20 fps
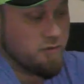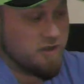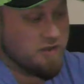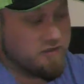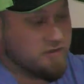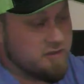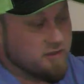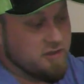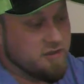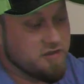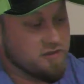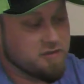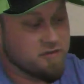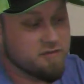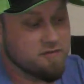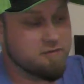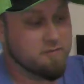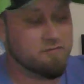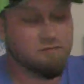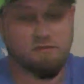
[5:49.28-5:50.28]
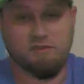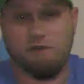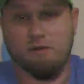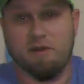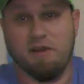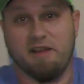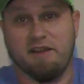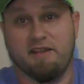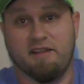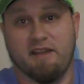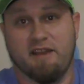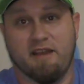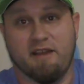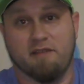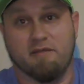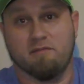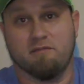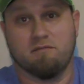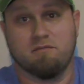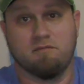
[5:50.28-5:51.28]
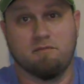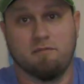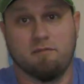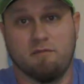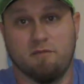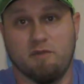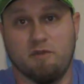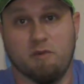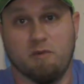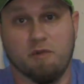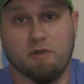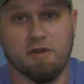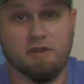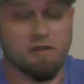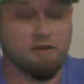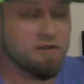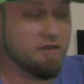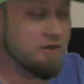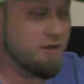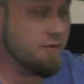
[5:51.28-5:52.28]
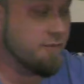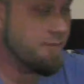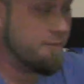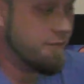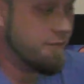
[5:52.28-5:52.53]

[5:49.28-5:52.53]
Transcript: basically just do like that, you're pretty good to go.